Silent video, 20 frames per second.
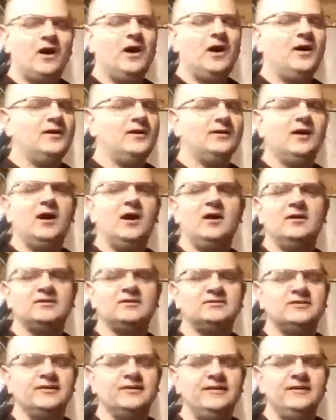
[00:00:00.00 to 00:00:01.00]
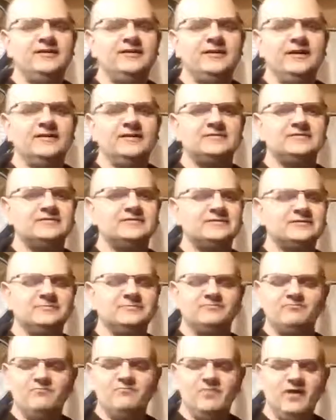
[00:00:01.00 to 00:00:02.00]
On, honestly,
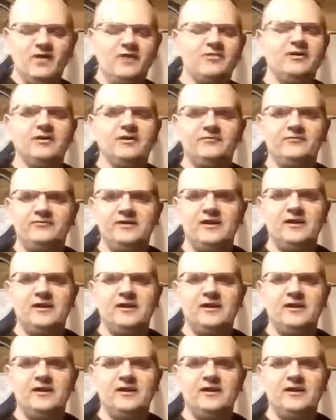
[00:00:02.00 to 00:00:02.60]
it's nothing of